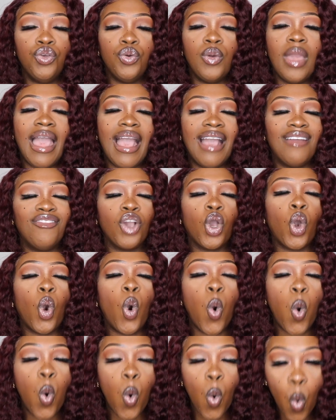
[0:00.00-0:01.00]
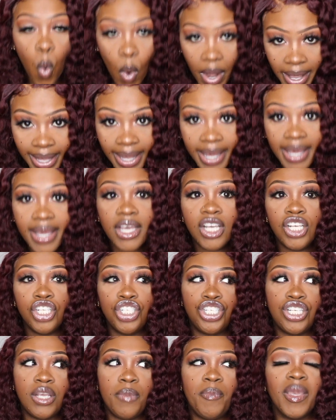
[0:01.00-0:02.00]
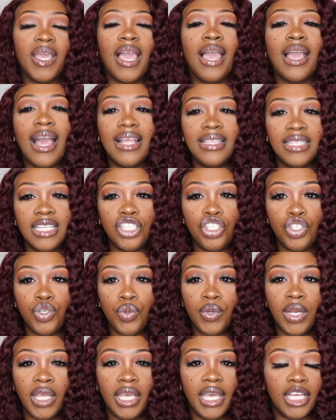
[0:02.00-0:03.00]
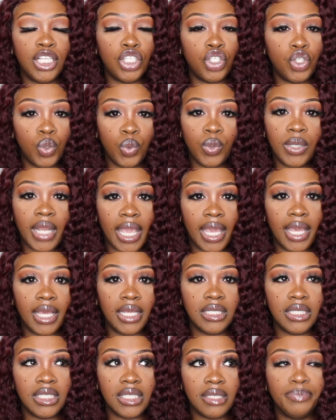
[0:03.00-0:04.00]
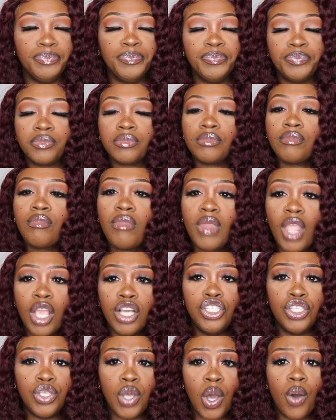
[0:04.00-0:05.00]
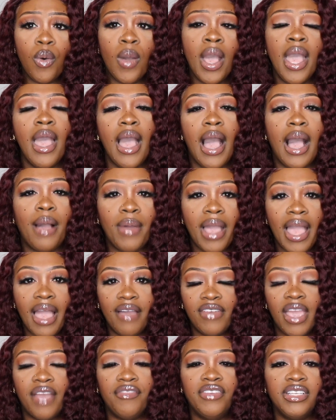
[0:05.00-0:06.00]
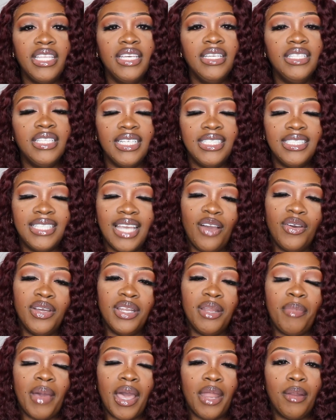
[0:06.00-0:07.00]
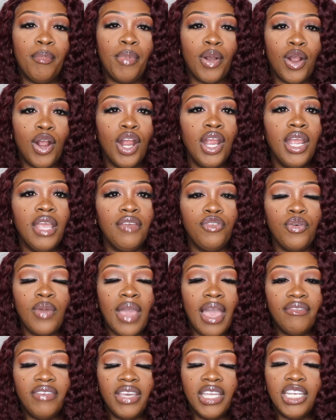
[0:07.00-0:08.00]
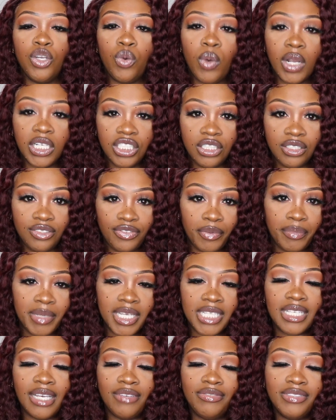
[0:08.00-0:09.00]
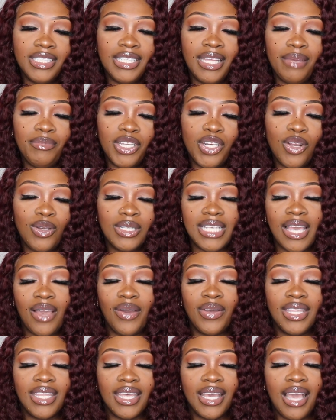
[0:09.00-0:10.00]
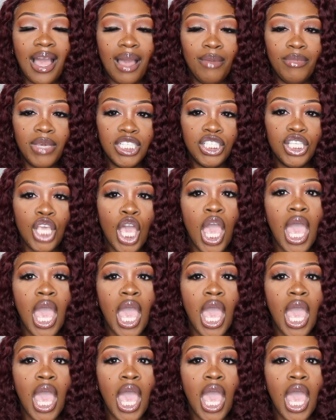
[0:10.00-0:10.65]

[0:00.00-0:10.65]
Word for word: You have quick shipping. I got this unit in two days. So I will have everything linked down in the bottom bar. If you have any questions for me, definitely let me know down in the comments.